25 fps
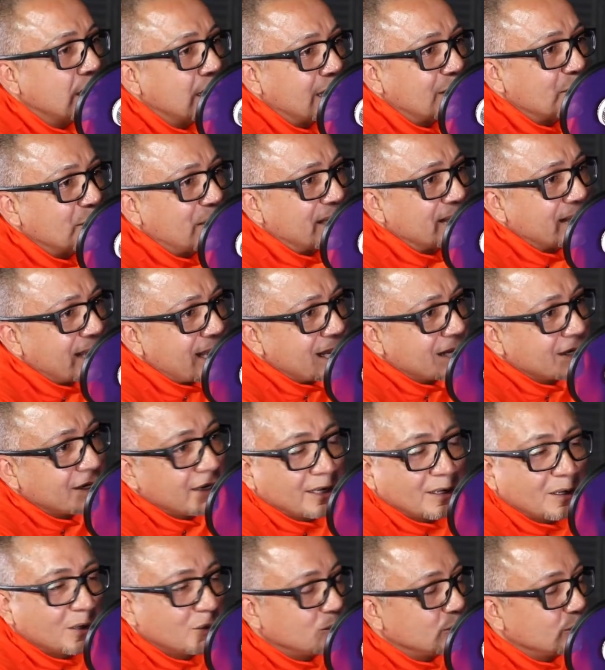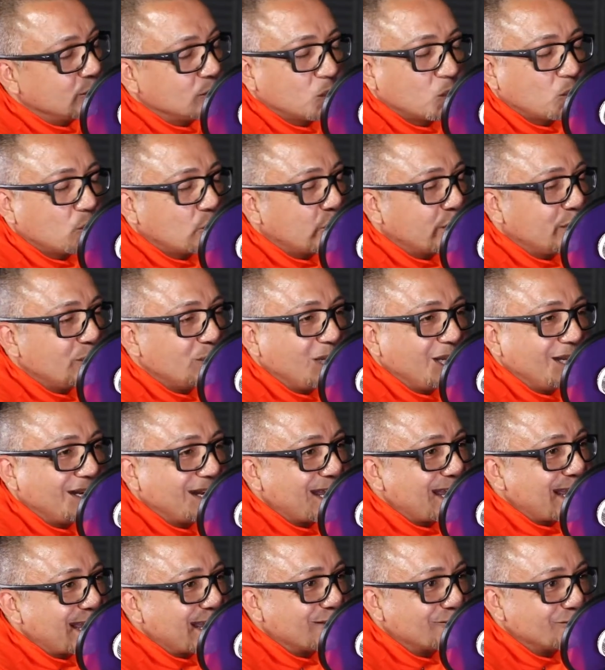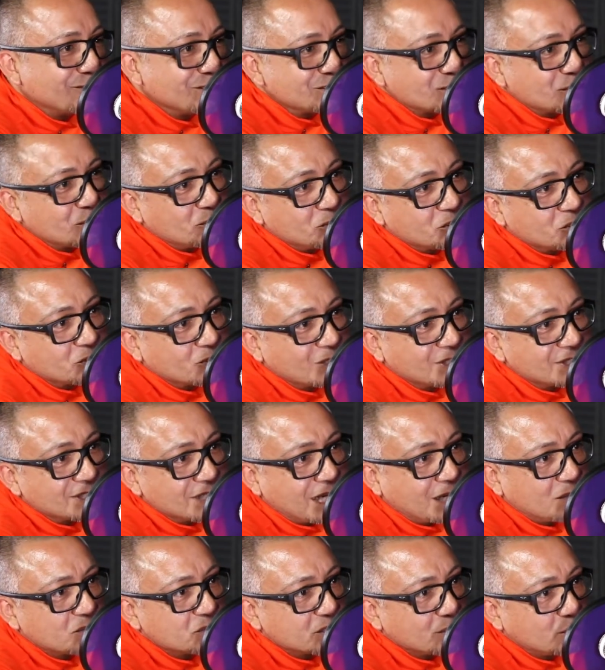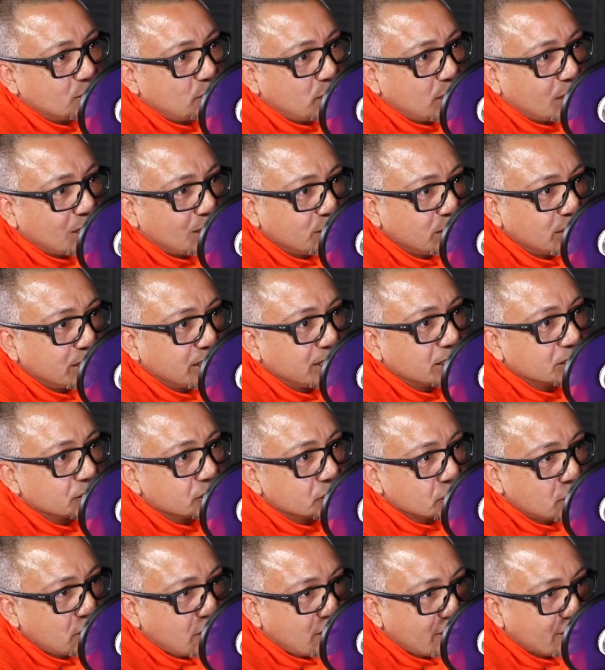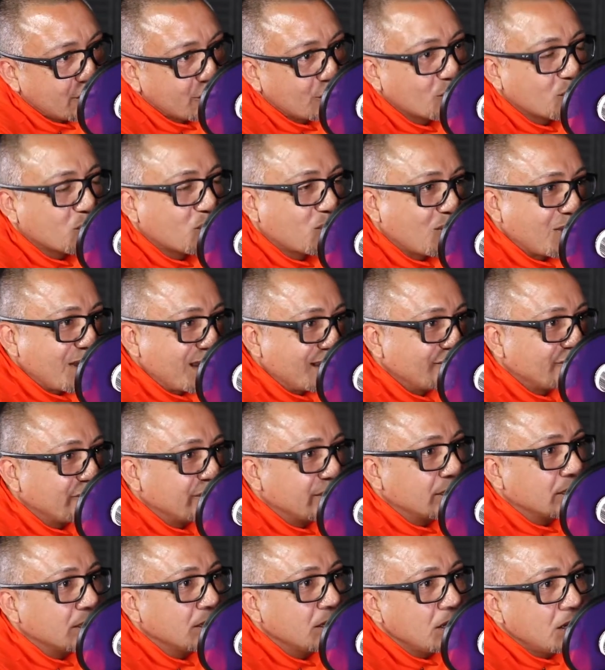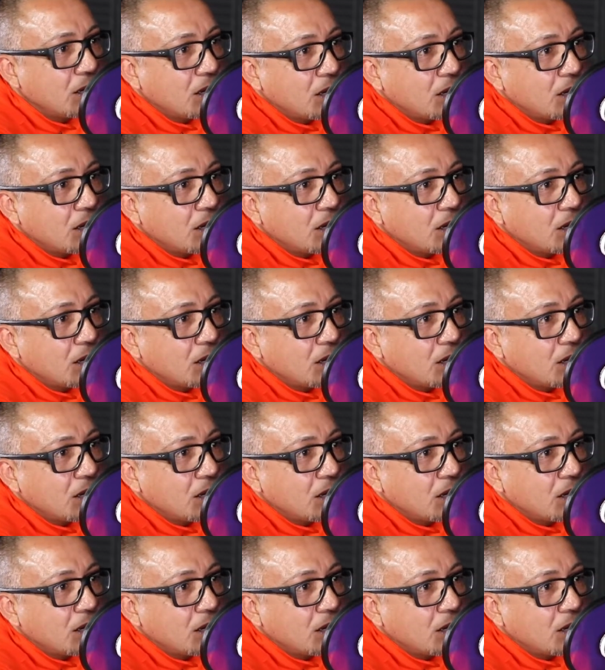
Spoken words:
And by that, we mean every school choice option: public, charter, private.